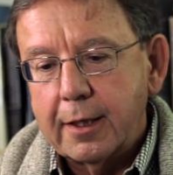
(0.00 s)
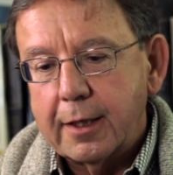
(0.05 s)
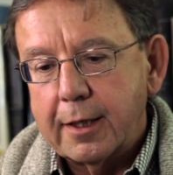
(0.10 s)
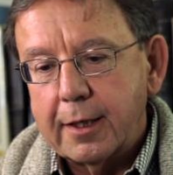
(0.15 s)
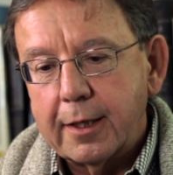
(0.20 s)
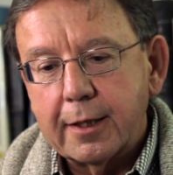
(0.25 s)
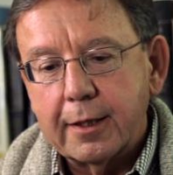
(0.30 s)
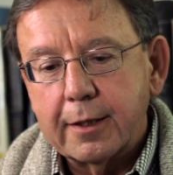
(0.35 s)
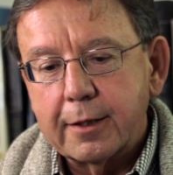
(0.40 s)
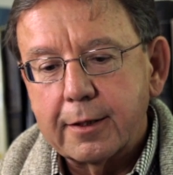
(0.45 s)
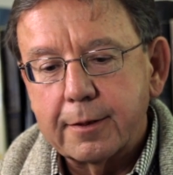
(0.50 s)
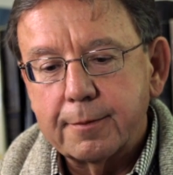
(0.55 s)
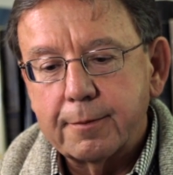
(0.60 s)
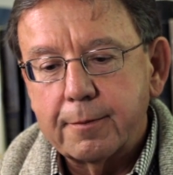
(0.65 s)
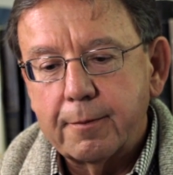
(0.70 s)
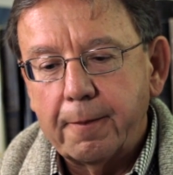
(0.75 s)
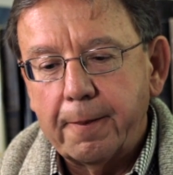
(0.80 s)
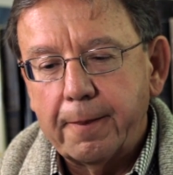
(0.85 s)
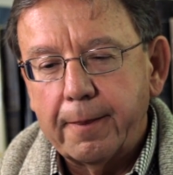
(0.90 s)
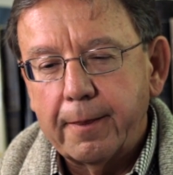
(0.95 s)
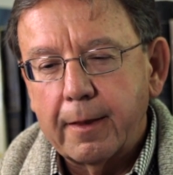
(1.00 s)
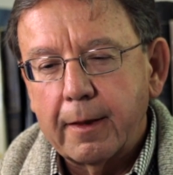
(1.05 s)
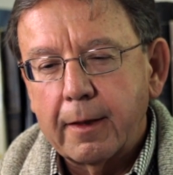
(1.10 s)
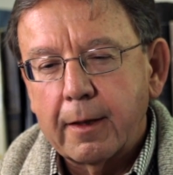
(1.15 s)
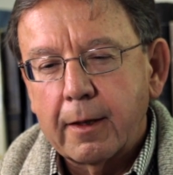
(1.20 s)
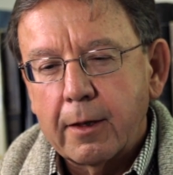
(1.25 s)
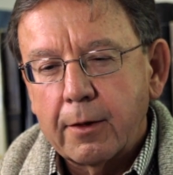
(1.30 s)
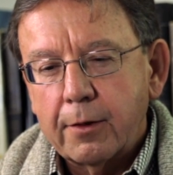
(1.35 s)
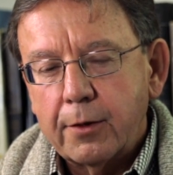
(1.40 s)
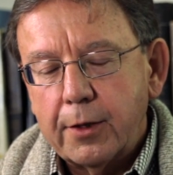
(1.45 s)
Uh,
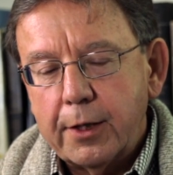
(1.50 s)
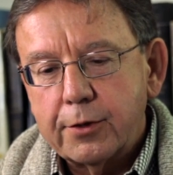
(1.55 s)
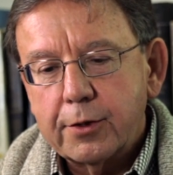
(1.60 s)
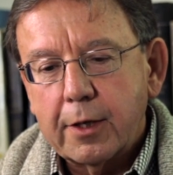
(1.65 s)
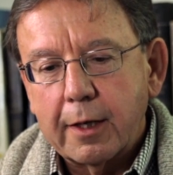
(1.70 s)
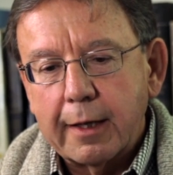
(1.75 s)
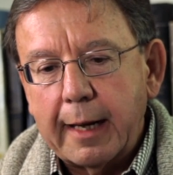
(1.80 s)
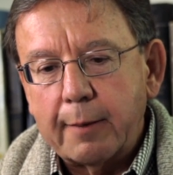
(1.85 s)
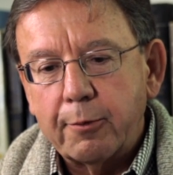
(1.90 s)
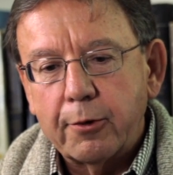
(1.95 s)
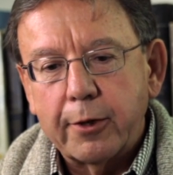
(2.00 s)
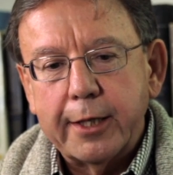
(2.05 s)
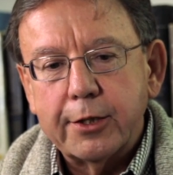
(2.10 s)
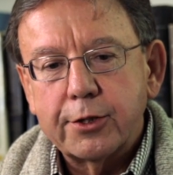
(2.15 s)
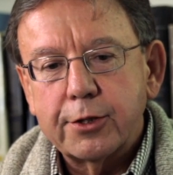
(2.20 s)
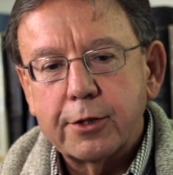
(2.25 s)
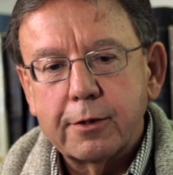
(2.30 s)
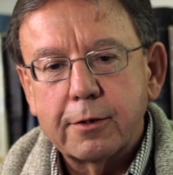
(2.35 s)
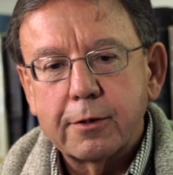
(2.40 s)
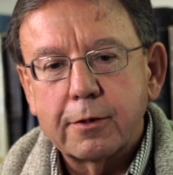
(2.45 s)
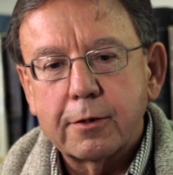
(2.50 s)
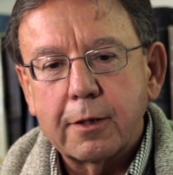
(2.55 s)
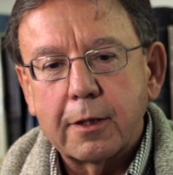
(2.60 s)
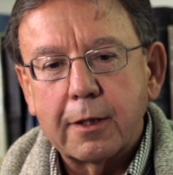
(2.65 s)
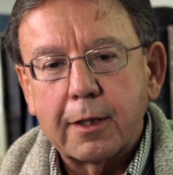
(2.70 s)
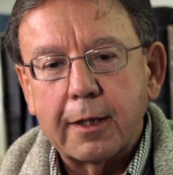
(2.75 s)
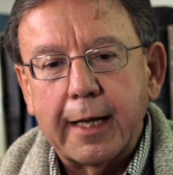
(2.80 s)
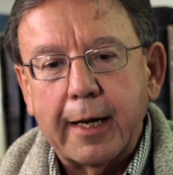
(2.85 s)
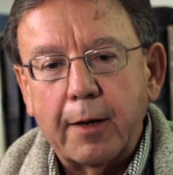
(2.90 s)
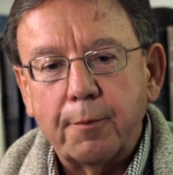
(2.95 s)
these collaborations
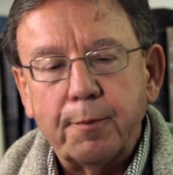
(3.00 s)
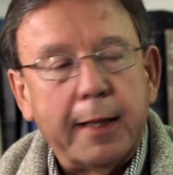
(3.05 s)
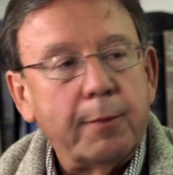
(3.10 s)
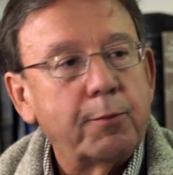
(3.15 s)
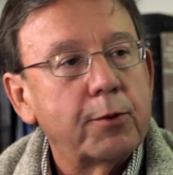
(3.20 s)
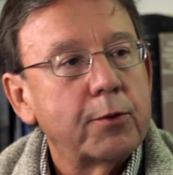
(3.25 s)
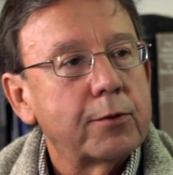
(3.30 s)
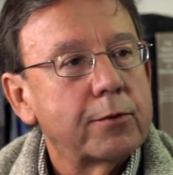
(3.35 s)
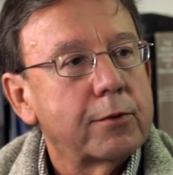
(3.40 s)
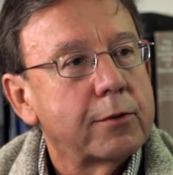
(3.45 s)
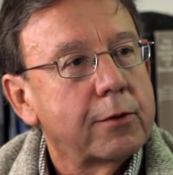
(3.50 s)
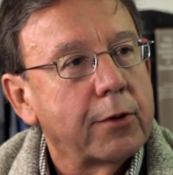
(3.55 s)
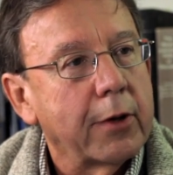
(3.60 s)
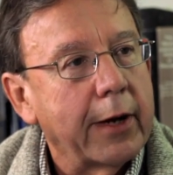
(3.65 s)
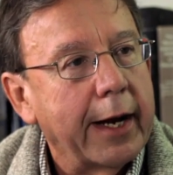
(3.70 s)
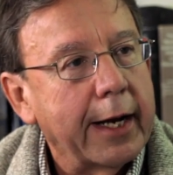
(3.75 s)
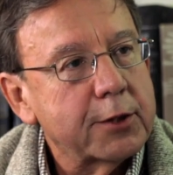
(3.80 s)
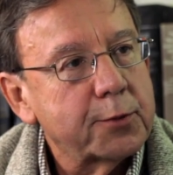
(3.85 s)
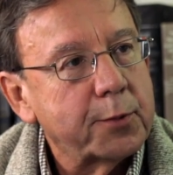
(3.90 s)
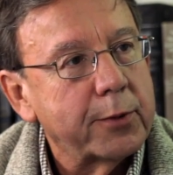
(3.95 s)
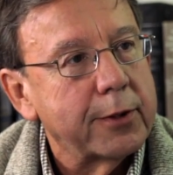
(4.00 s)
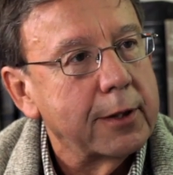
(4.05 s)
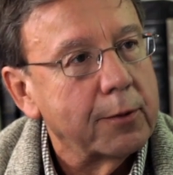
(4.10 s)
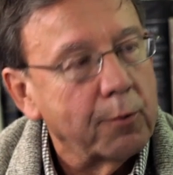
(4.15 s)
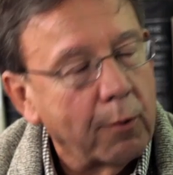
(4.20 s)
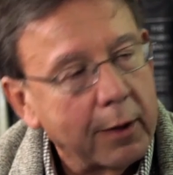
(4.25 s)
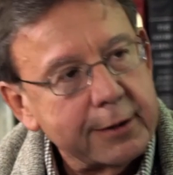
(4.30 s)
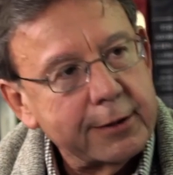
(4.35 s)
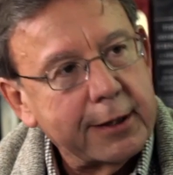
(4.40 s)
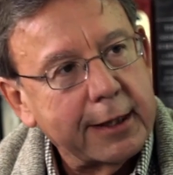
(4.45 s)
allow people who are expert
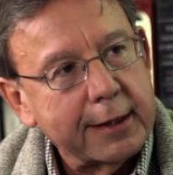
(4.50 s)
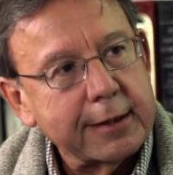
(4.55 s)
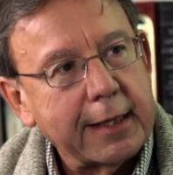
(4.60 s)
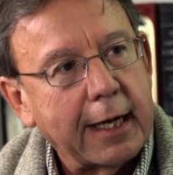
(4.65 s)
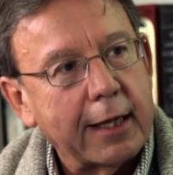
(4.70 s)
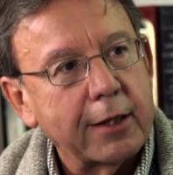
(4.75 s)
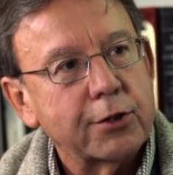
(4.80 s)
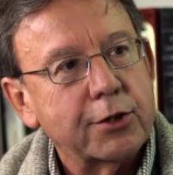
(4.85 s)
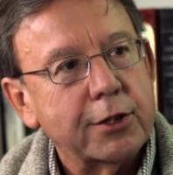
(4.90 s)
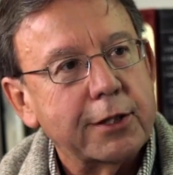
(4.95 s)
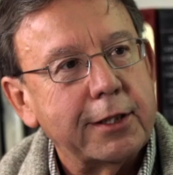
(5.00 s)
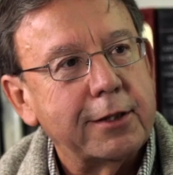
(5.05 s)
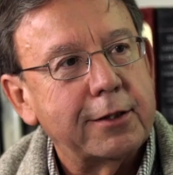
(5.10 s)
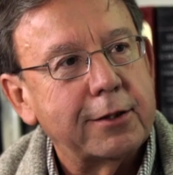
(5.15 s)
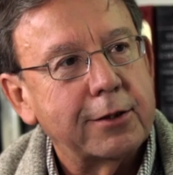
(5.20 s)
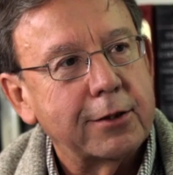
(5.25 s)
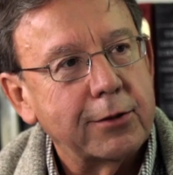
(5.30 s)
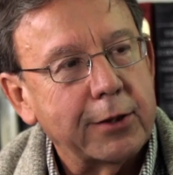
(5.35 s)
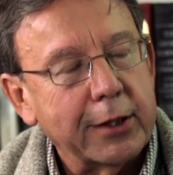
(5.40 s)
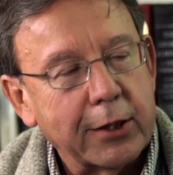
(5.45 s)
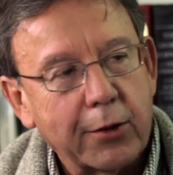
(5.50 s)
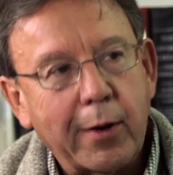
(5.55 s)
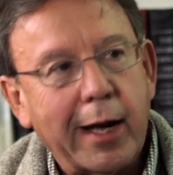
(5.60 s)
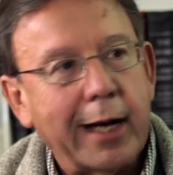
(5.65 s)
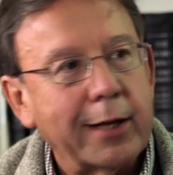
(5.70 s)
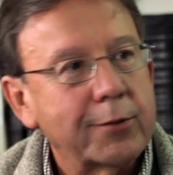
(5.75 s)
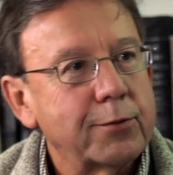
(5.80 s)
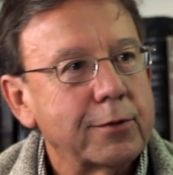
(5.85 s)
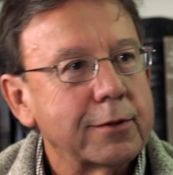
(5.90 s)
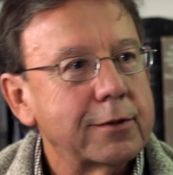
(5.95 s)
in one technology to
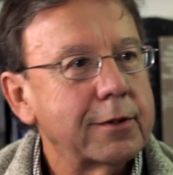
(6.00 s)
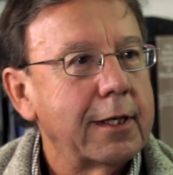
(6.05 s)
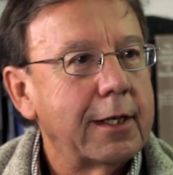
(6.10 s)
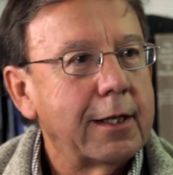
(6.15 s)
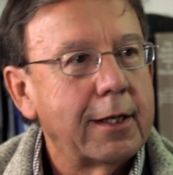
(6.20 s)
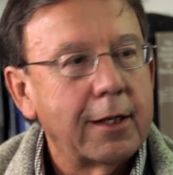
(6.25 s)
interact with